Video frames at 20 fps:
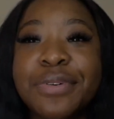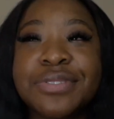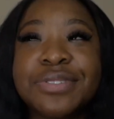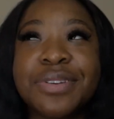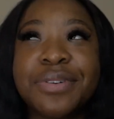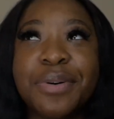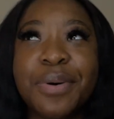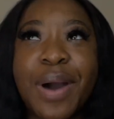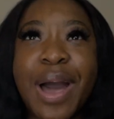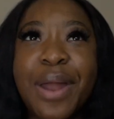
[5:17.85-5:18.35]

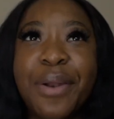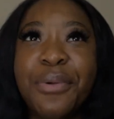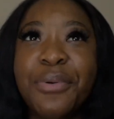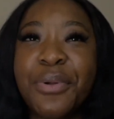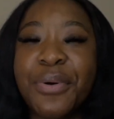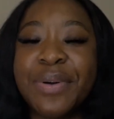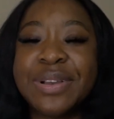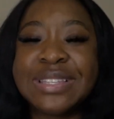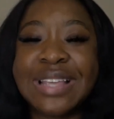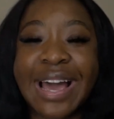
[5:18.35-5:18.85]
So I don't
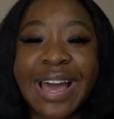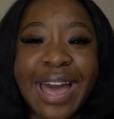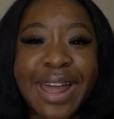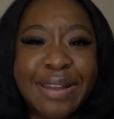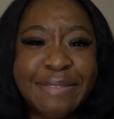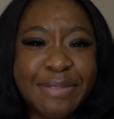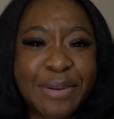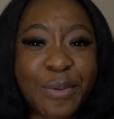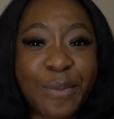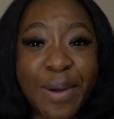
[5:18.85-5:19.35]
know, is that kind
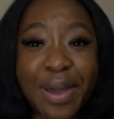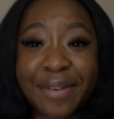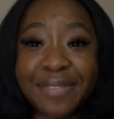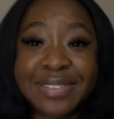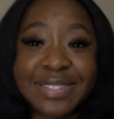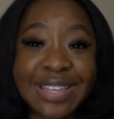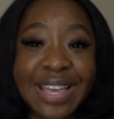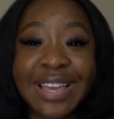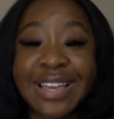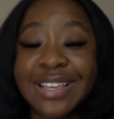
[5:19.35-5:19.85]
of a way of
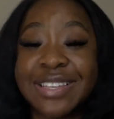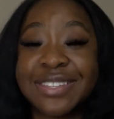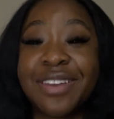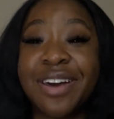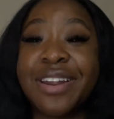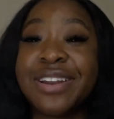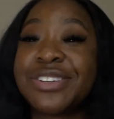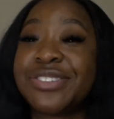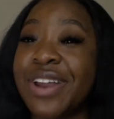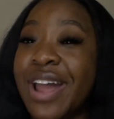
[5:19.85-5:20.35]
saying he's not
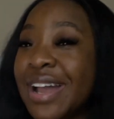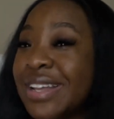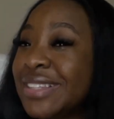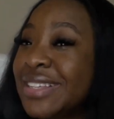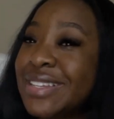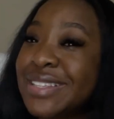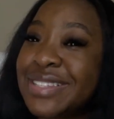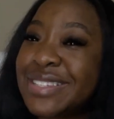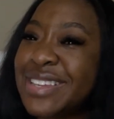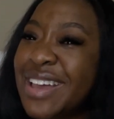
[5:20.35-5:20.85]

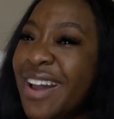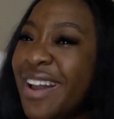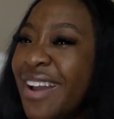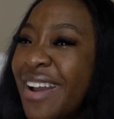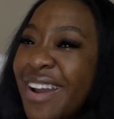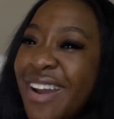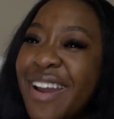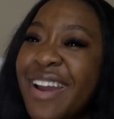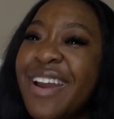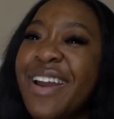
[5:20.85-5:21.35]
attracted to
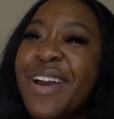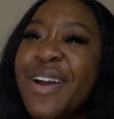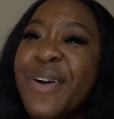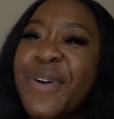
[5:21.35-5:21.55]
her?